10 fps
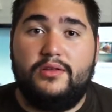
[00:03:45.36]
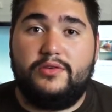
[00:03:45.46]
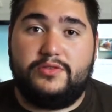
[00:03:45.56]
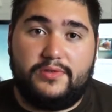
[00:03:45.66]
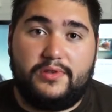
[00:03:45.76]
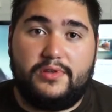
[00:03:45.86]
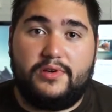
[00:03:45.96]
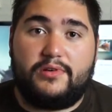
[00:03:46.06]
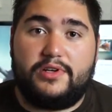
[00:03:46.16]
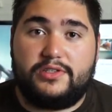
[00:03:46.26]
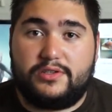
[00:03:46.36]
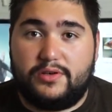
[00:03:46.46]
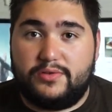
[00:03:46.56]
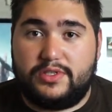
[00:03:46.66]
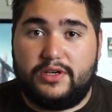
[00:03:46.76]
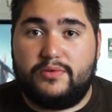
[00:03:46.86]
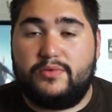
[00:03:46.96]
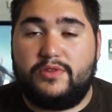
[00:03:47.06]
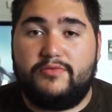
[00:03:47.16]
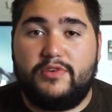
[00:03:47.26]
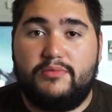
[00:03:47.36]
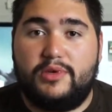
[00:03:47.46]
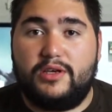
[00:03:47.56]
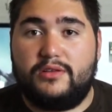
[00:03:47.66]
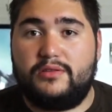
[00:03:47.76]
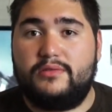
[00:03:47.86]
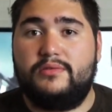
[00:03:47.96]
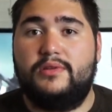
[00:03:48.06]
usually the aggression goes down with the female.